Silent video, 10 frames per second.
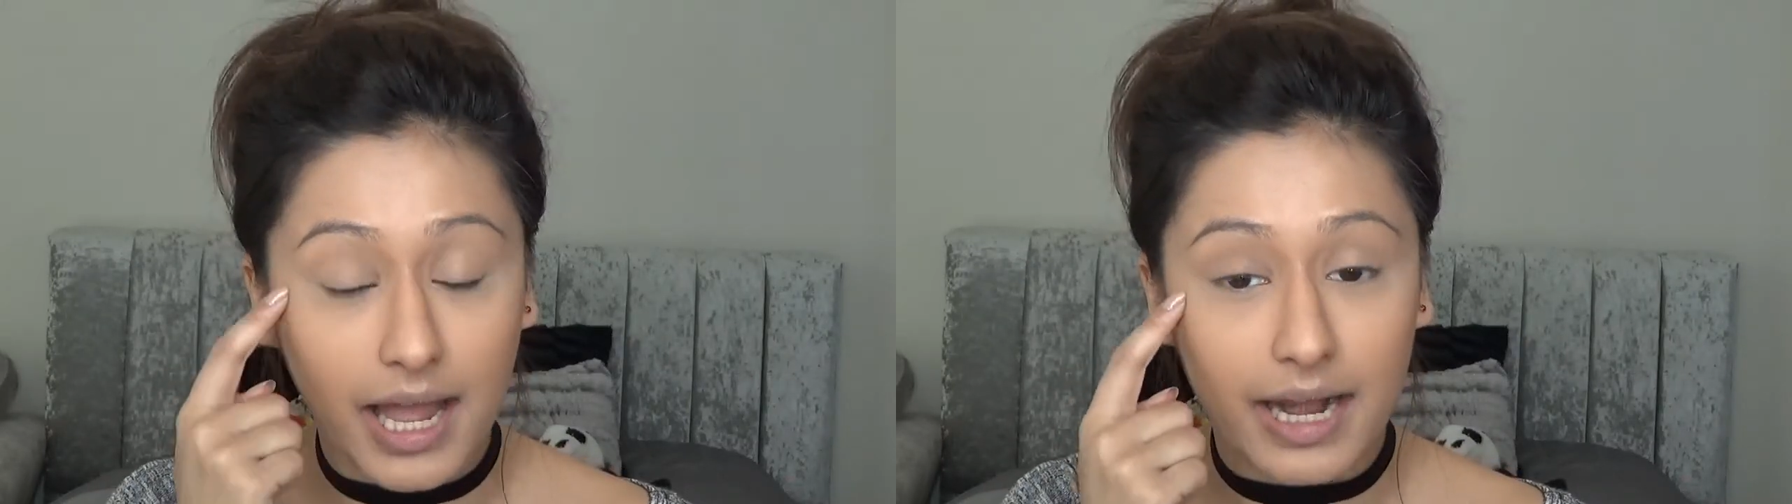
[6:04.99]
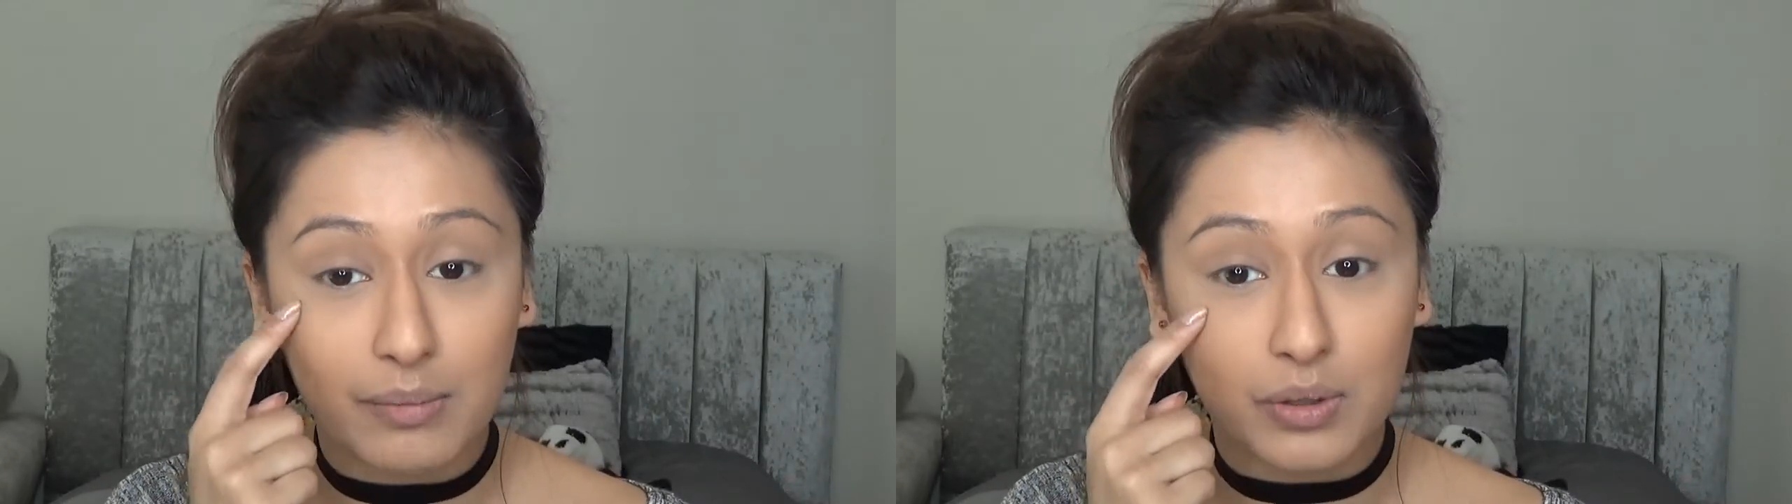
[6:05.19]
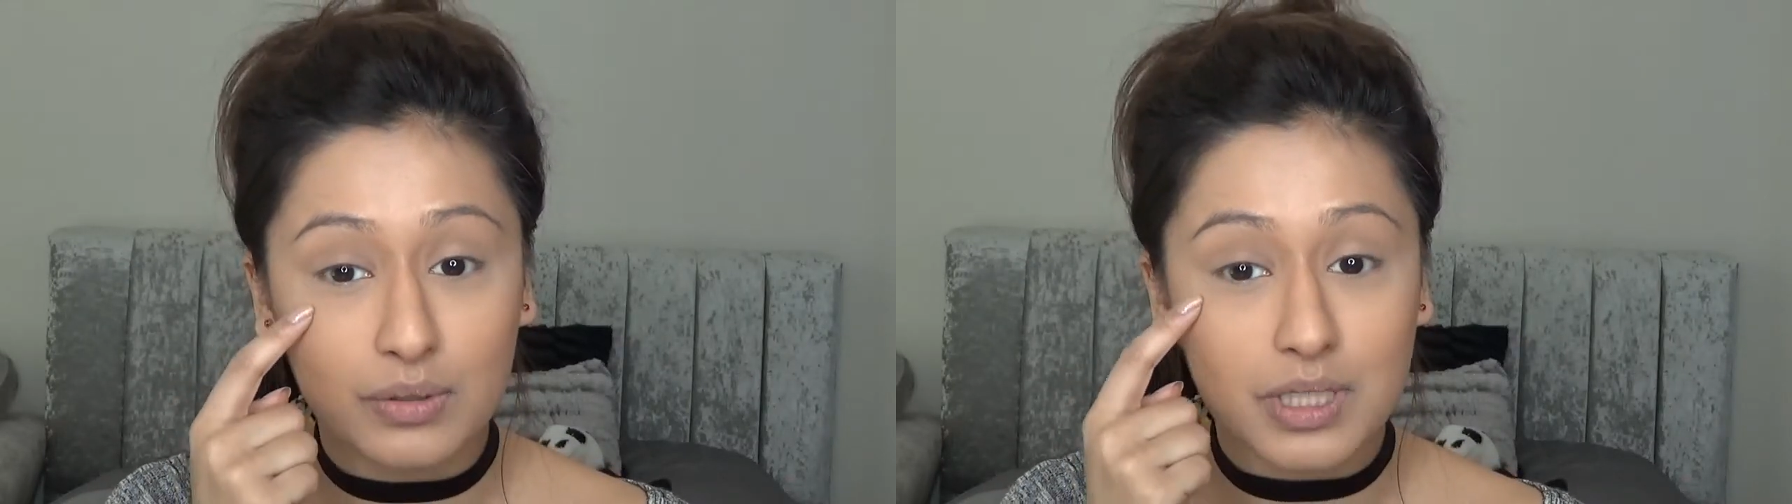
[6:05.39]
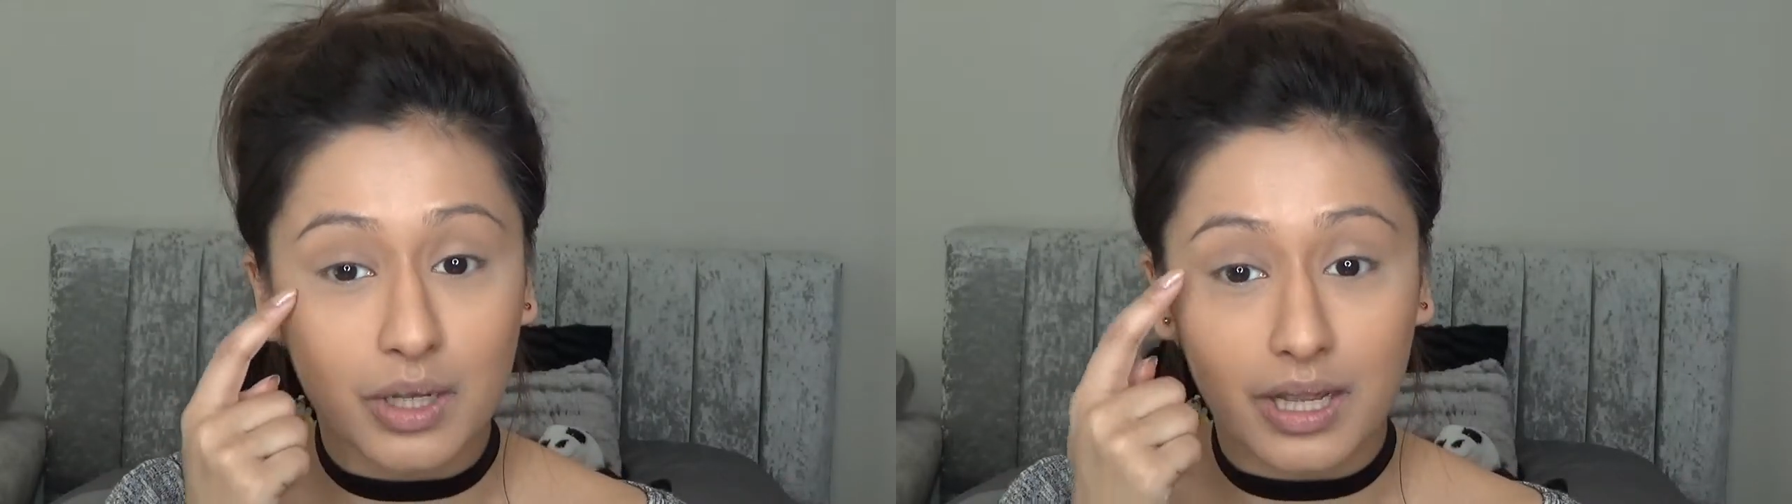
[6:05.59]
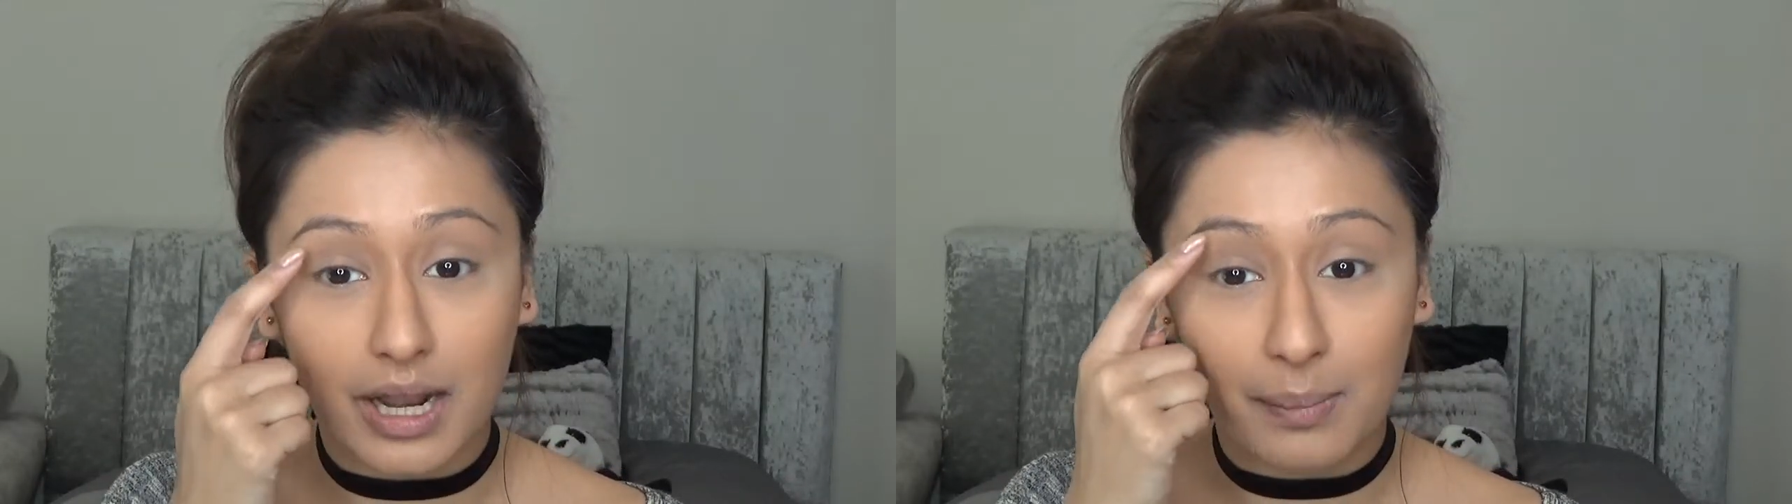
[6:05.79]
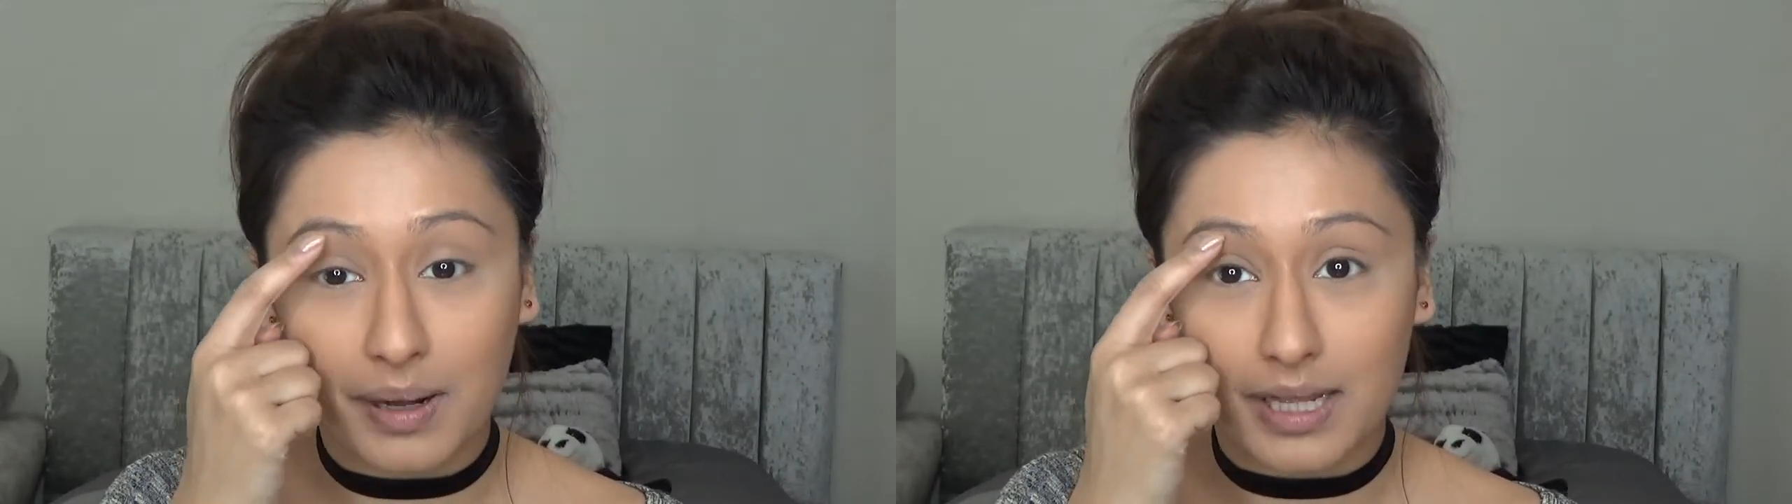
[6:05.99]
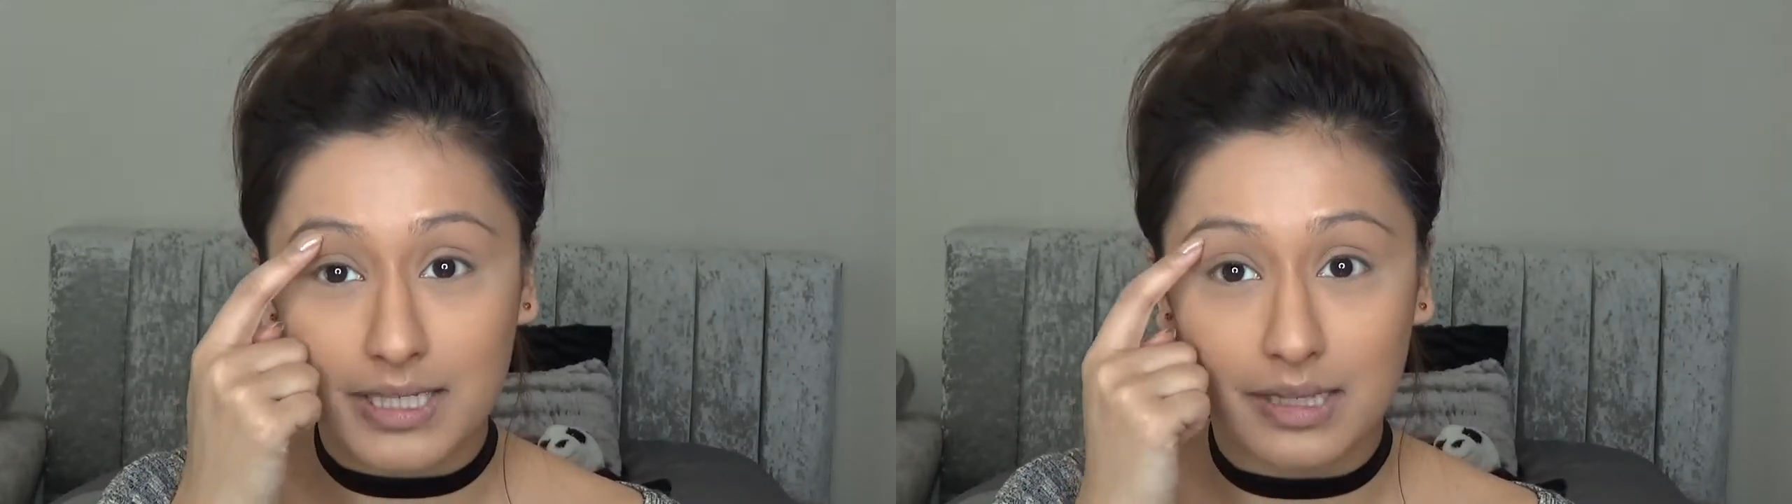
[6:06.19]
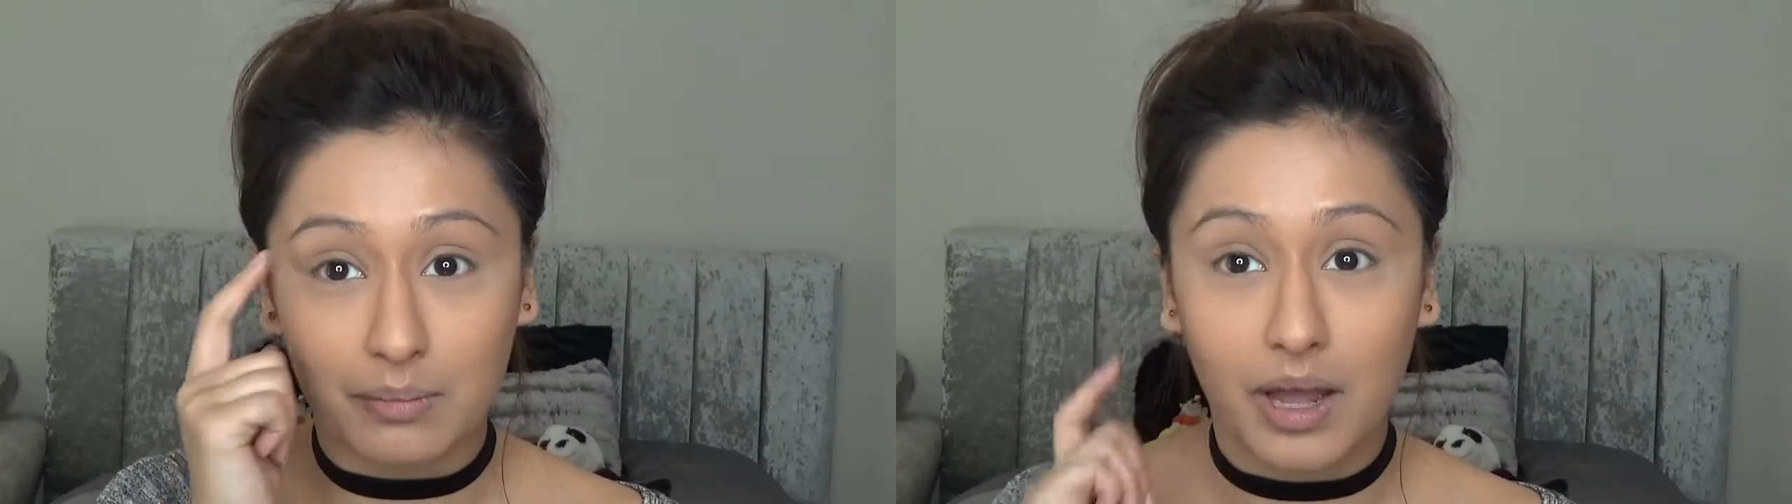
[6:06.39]
and I'm also going to apply
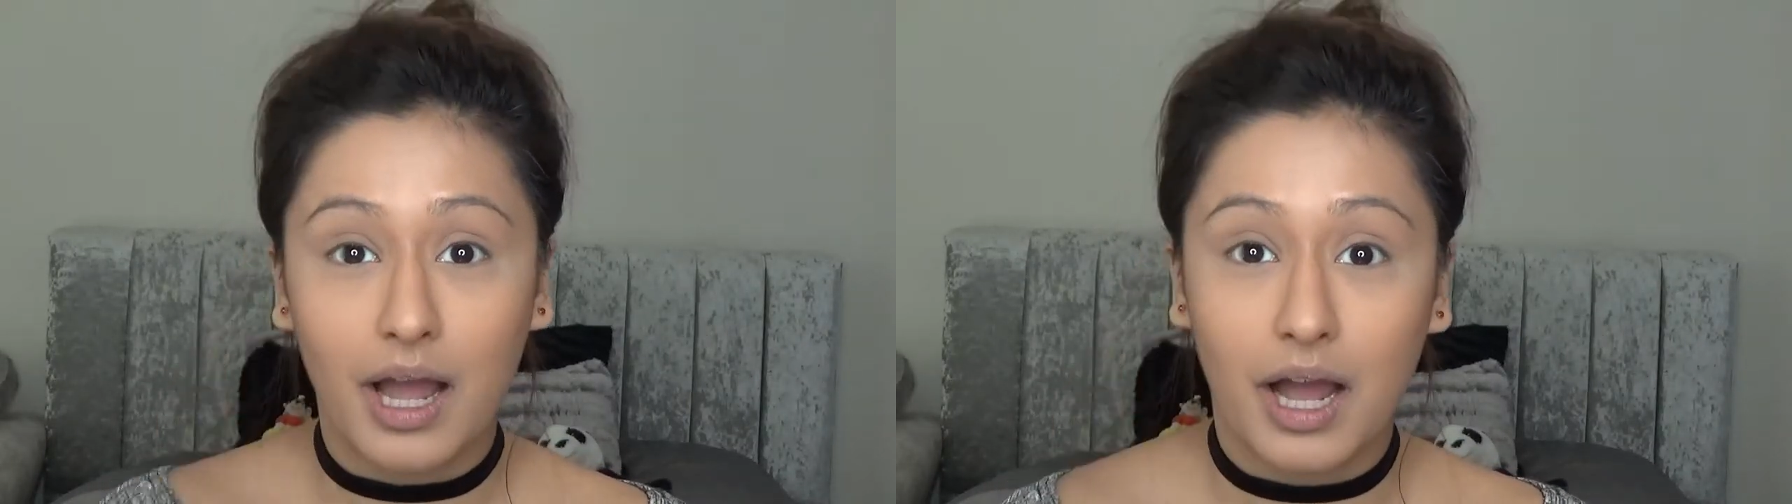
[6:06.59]
some